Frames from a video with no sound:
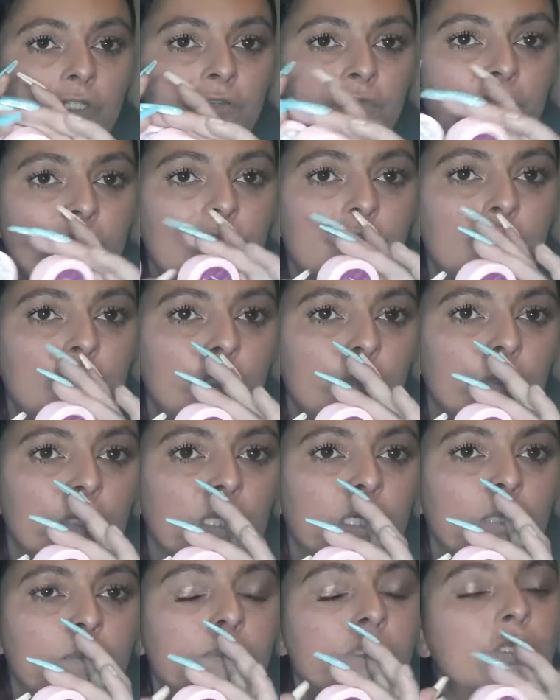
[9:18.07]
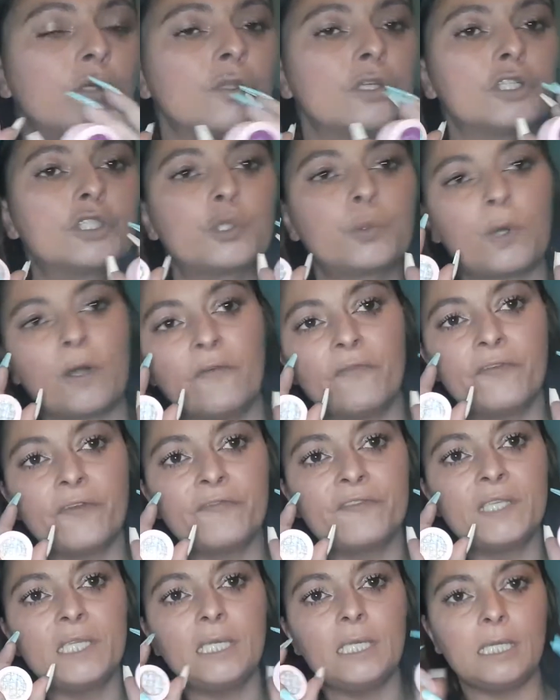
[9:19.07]
for the 2 of them, so they're
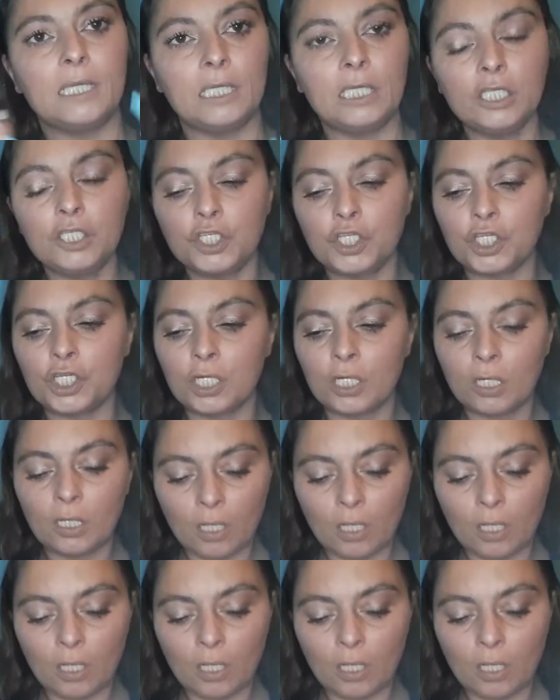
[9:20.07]
$12.50 each.